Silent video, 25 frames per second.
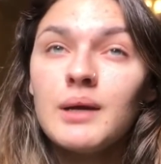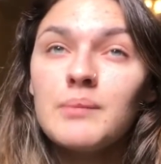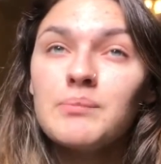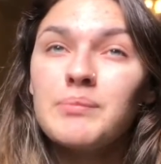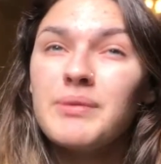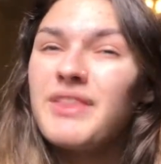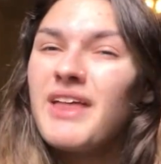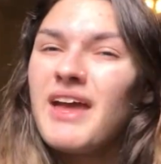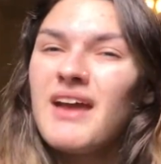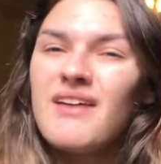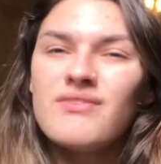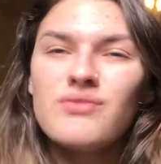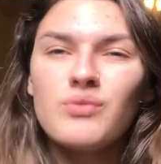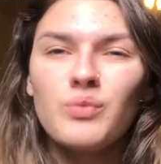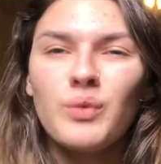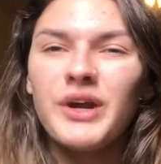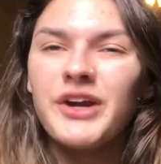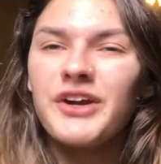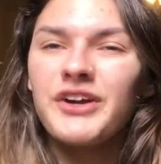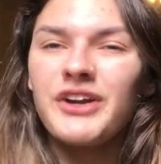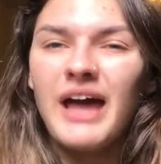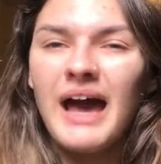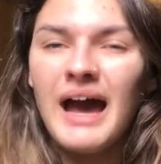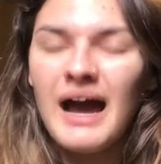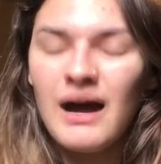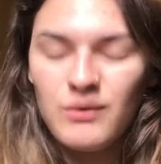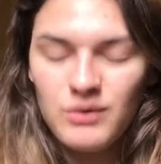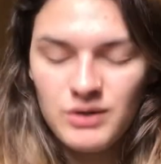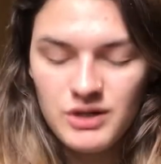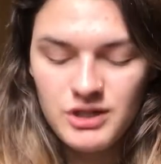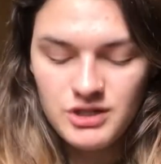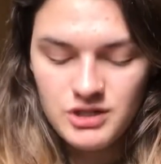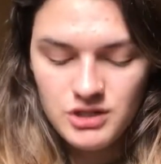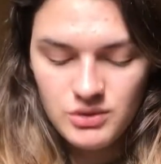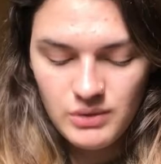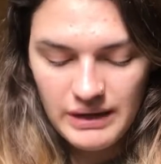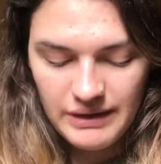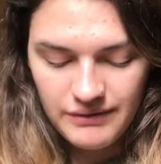but they have weird
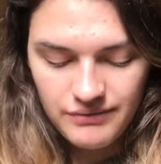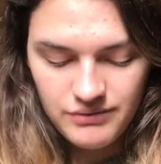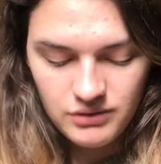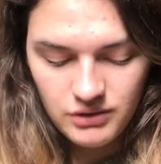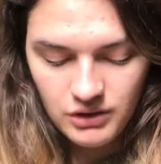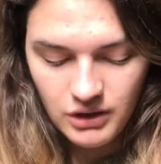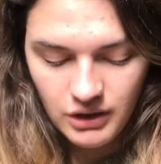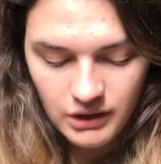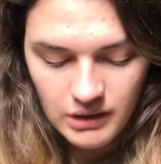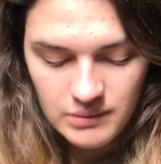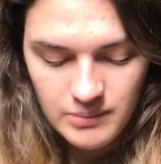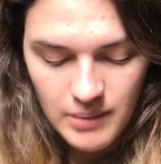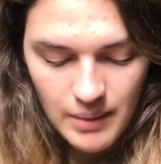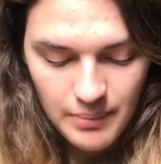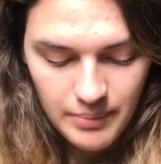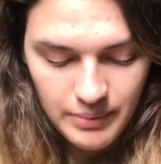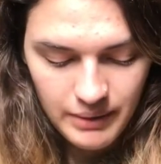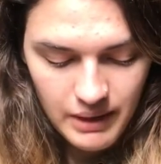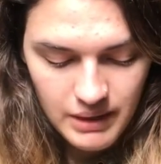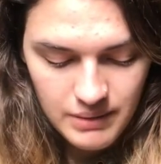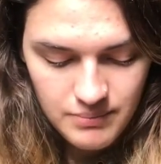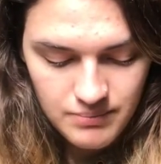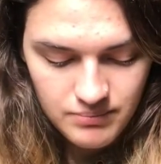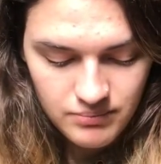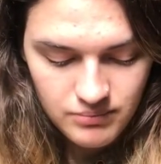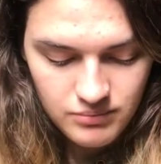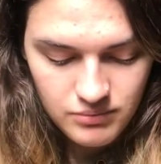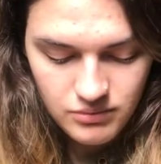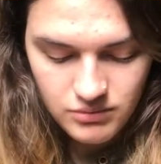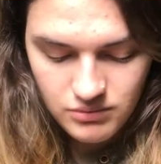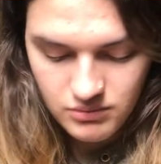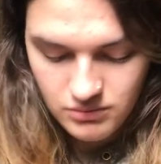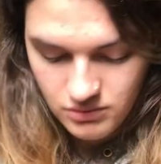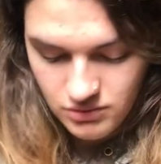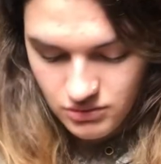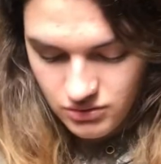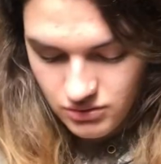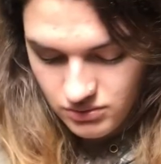hours, so I have to look them up, and I'm
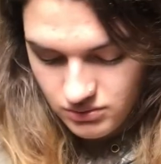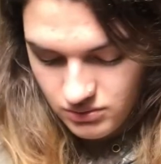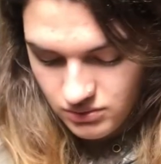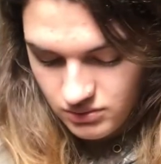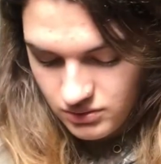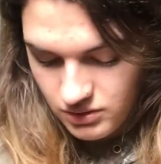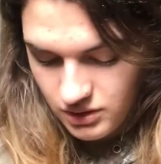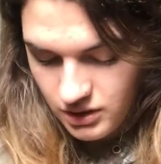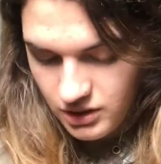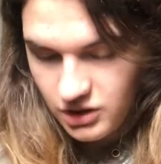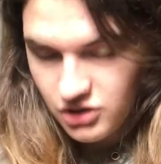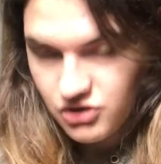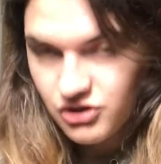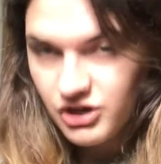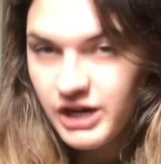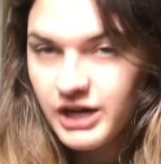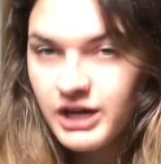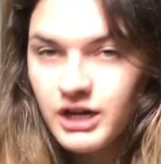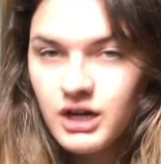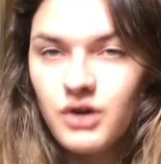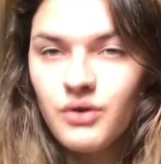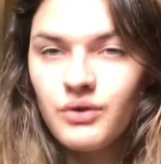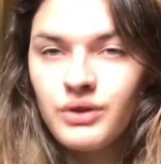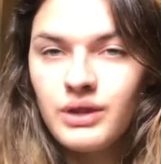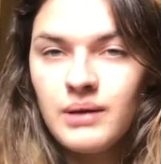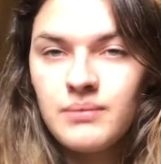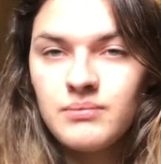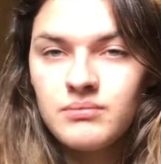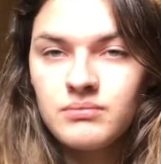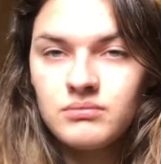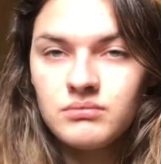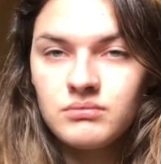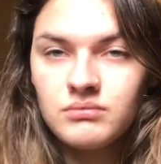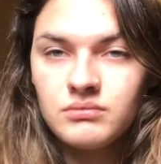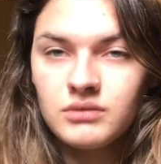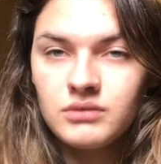gonna try and I'm